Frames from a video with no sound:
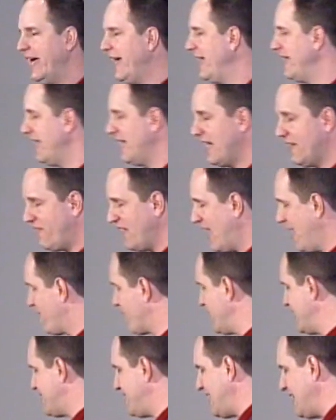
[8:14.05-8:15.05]
And, and if
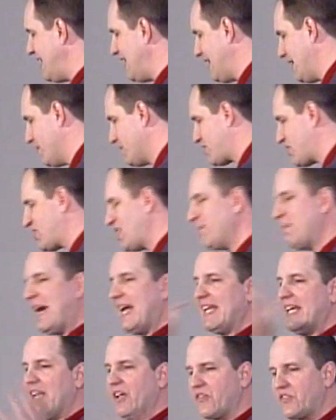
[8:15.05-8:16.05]
every team,
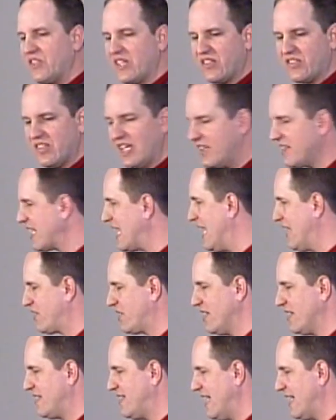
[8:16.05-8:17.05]
somebody else thinks the other
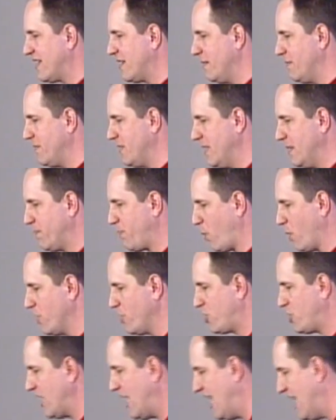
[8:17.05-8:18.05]
guy's going to take the, the
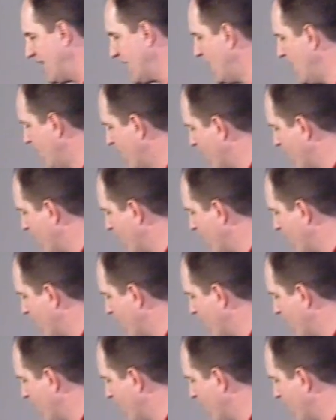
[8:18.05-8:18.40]
important shot,